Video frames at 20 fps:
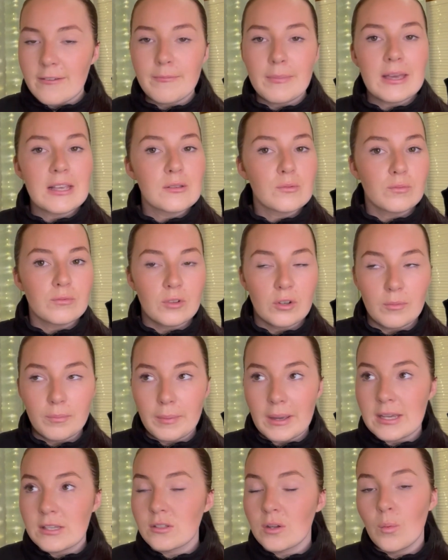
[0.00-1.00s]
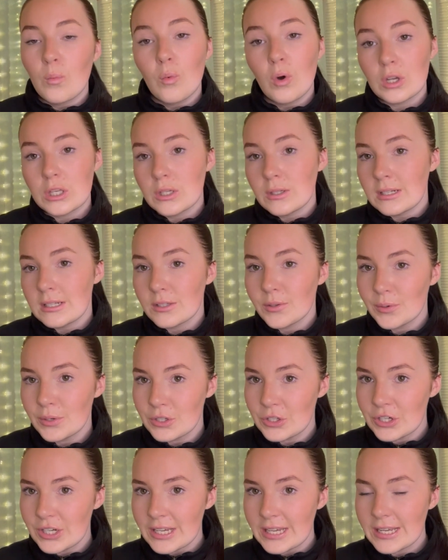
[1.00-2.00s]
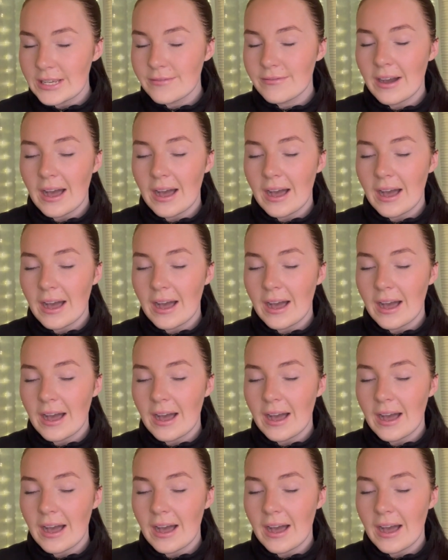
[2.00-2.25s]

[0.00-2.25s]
based on what you need to achieve,